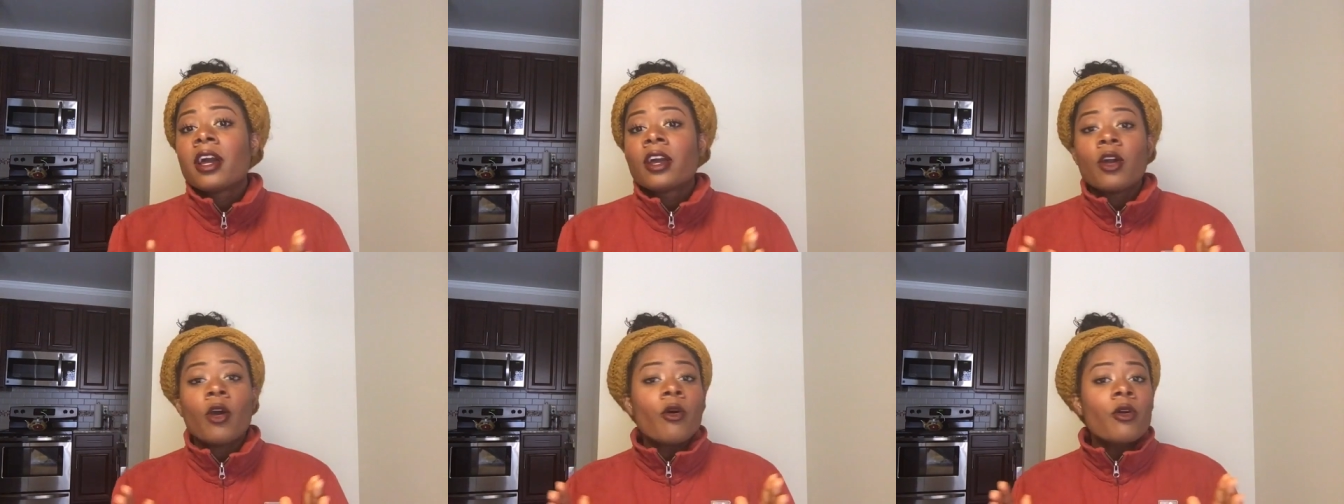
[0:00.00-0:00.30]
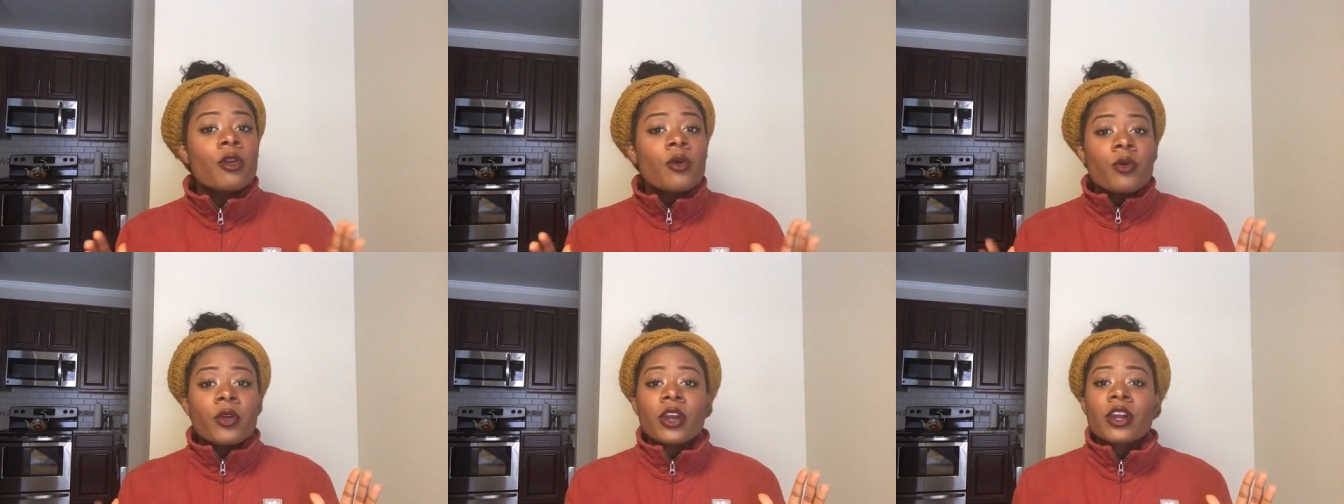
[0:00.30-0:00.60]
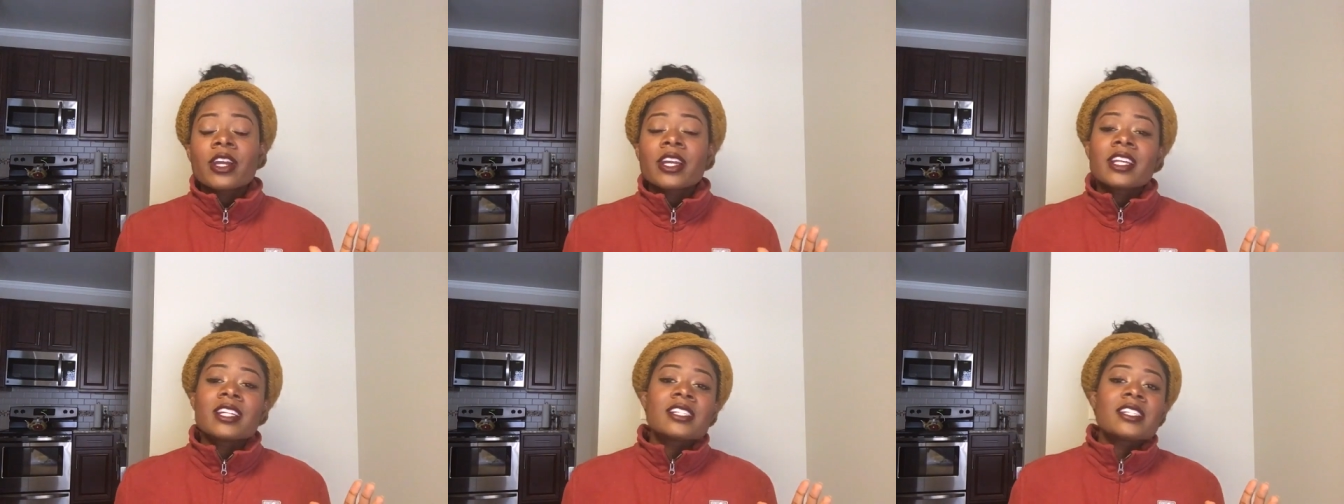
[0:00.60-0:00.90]
Go to
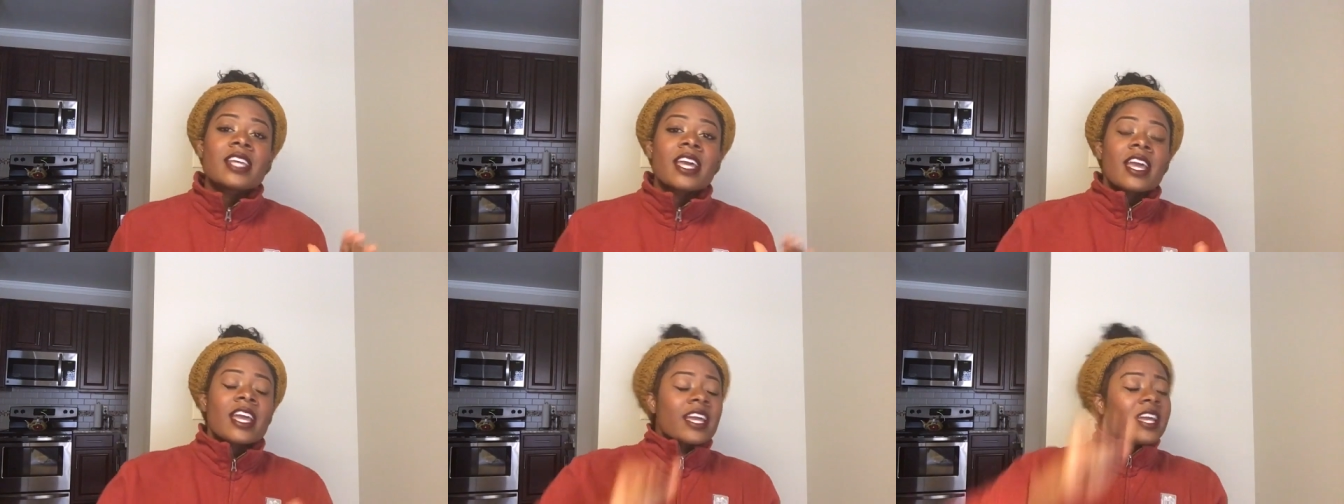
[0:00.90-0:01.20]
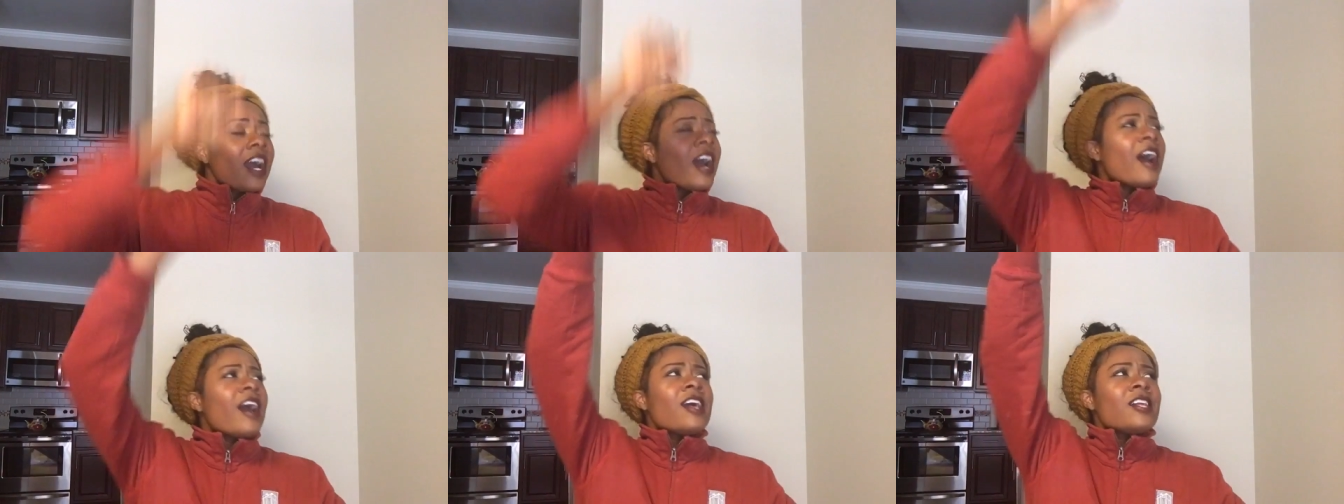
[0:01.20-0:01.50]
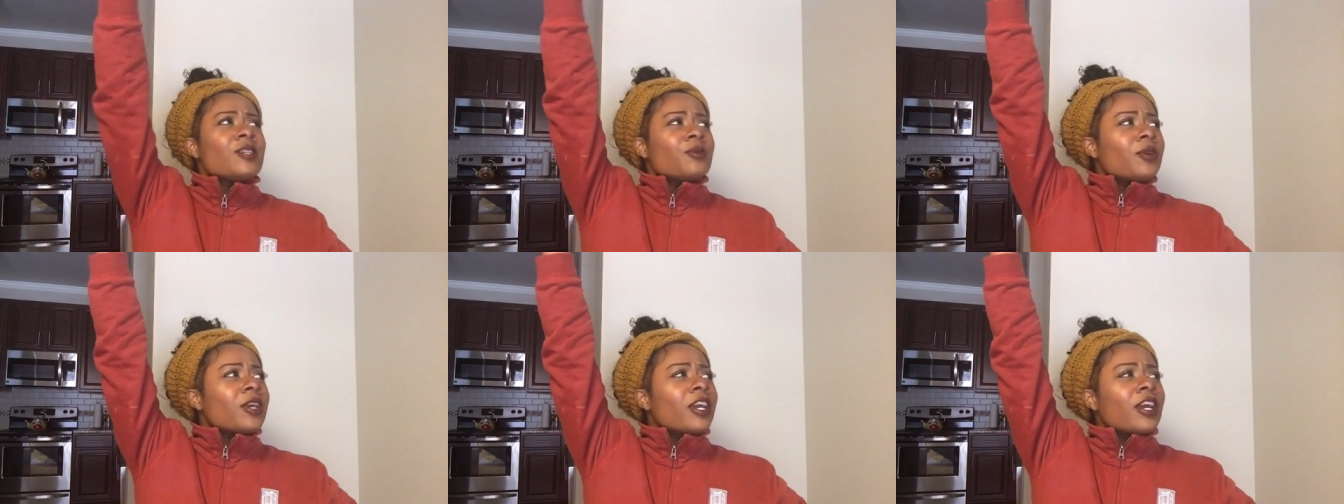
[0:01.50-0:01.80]
work and say,
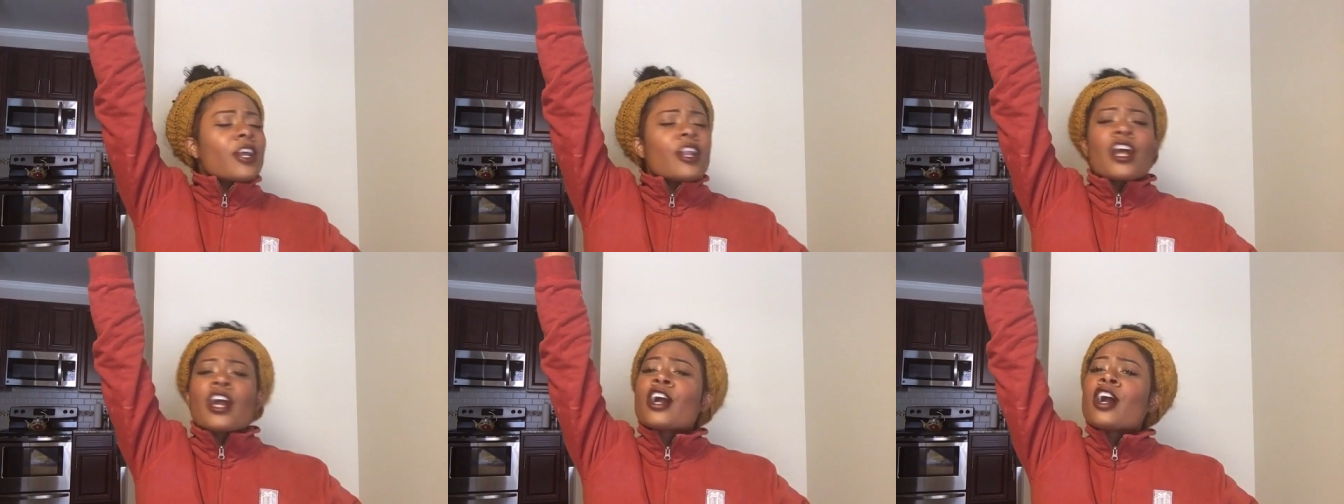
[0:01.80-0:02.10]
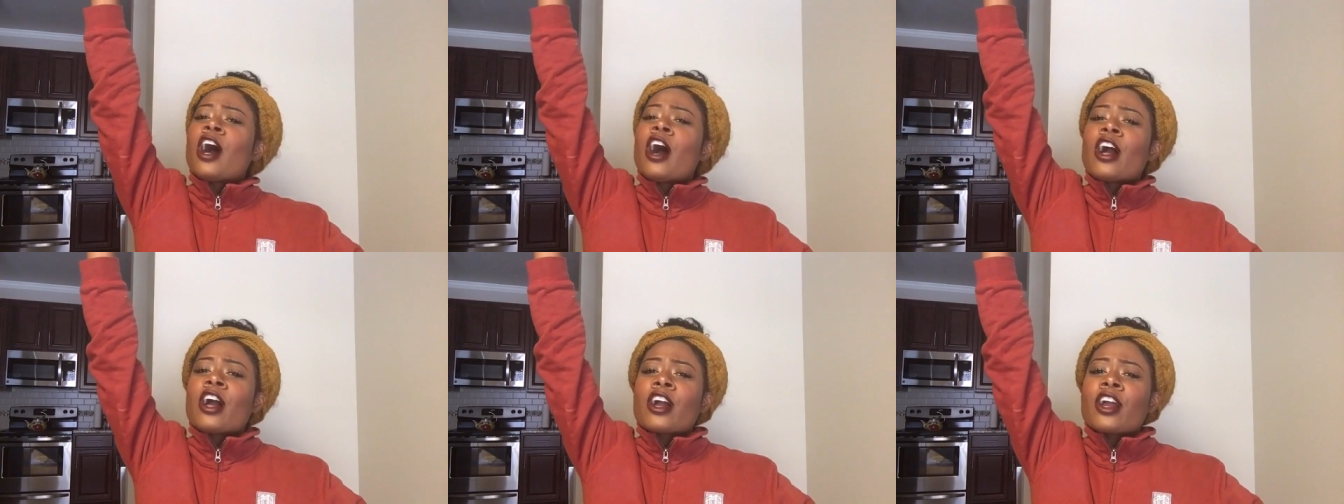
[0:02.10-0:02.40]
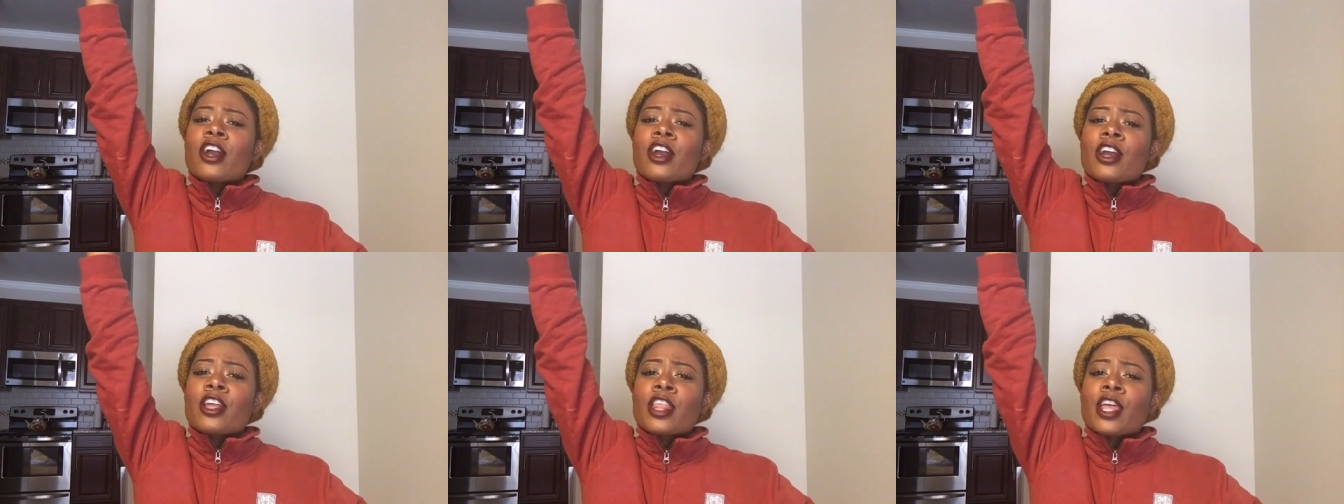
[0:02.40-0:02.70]
guys, we're gonna
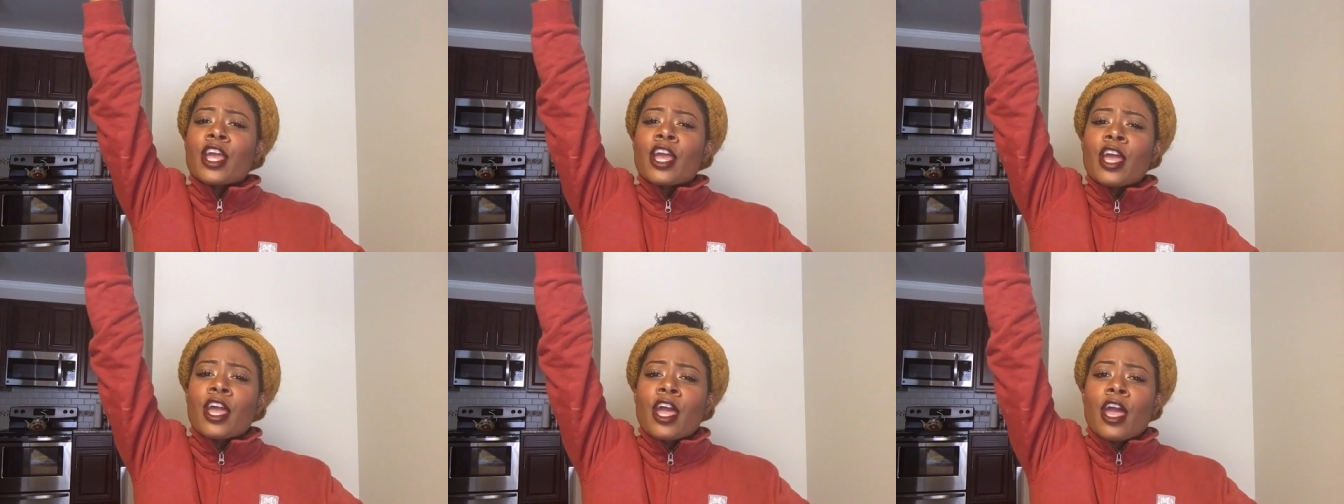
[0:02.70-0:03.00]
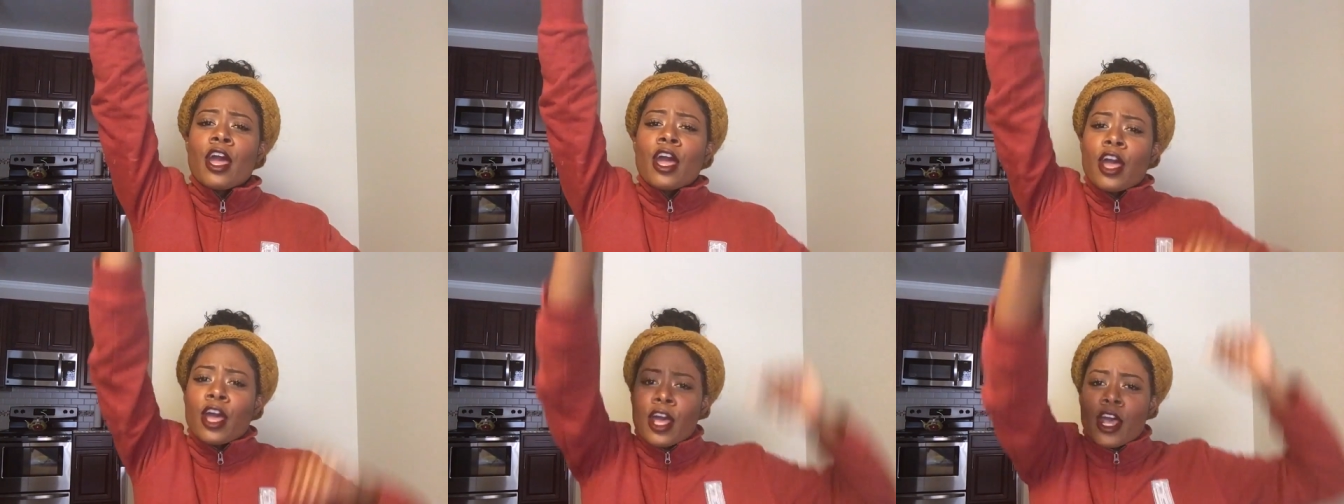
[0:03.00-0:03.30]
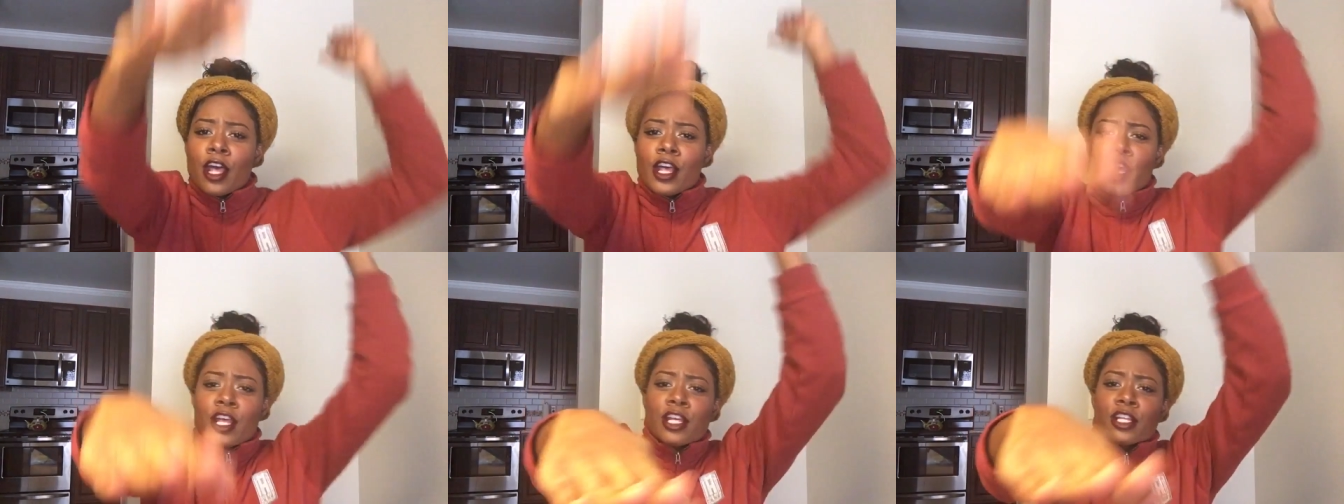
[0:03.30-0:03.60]
conquer
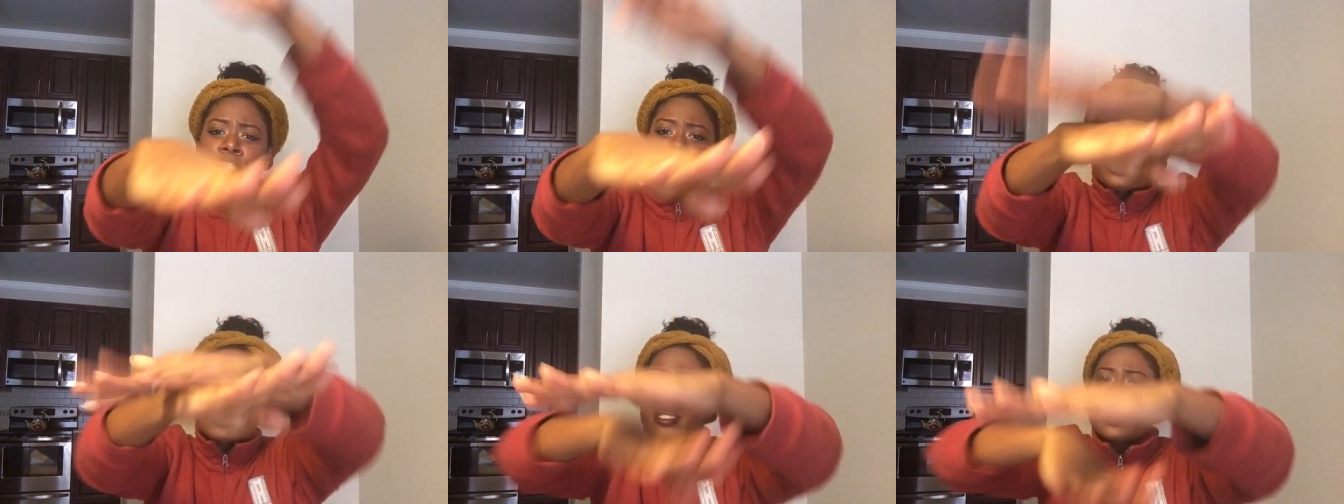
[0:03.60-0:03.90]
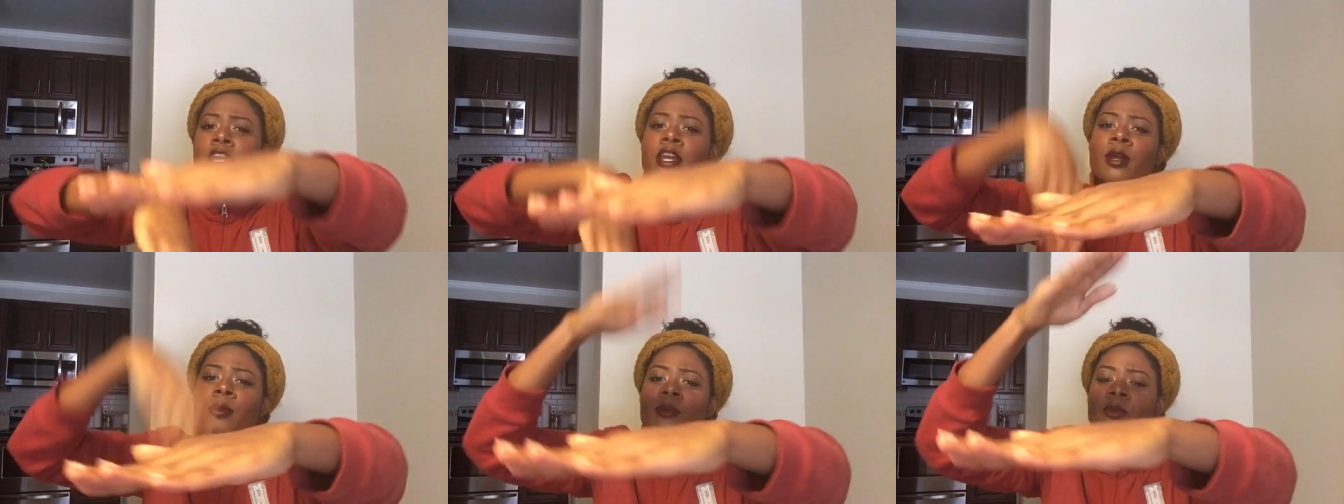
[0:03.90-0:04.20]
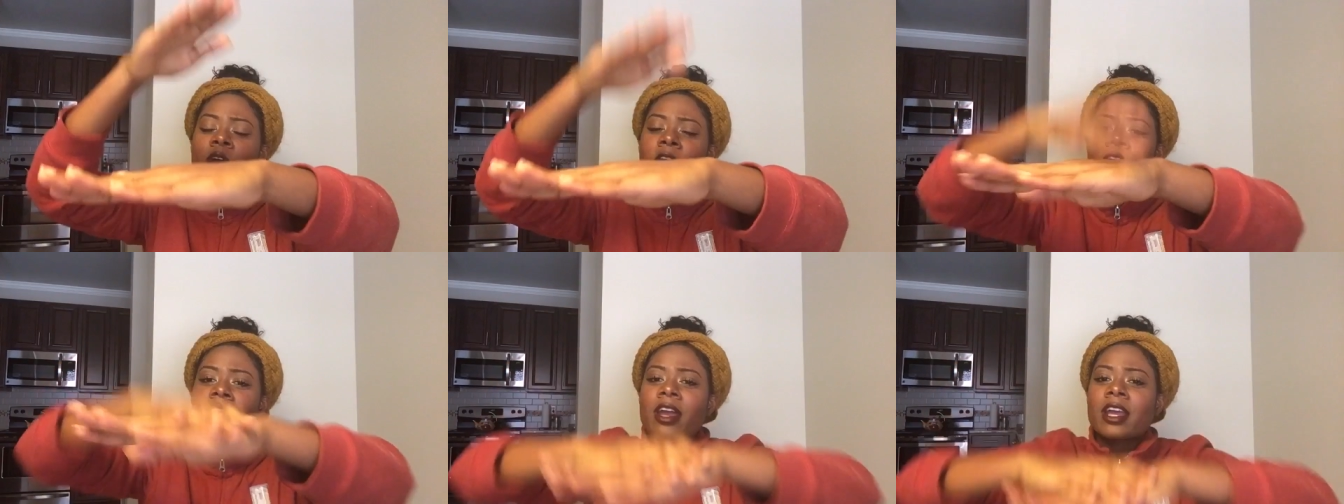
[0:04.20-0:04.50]
this,
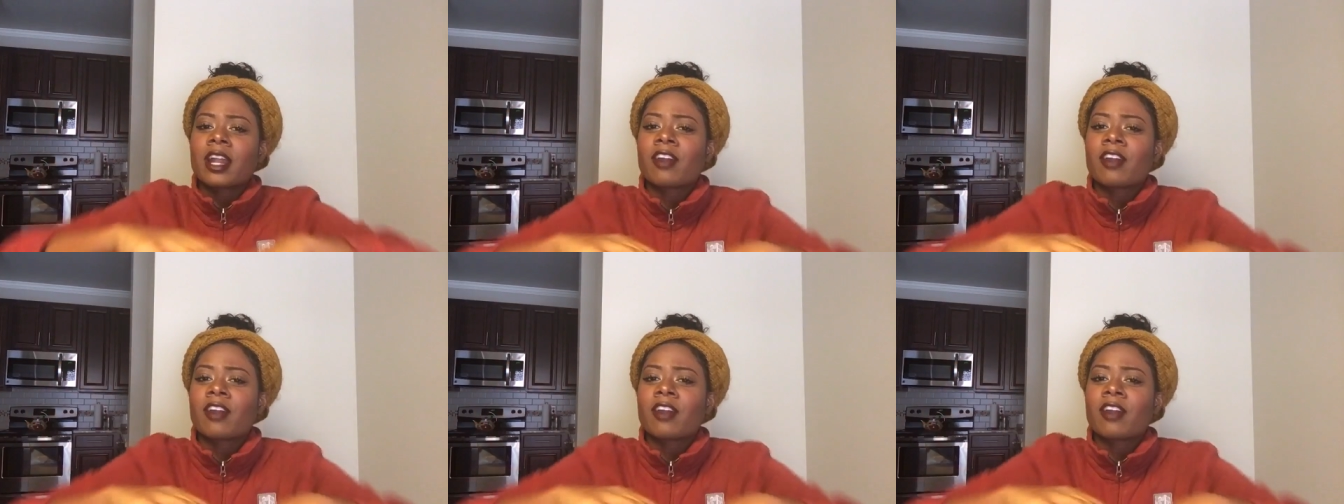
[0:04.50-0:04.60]
teamwork.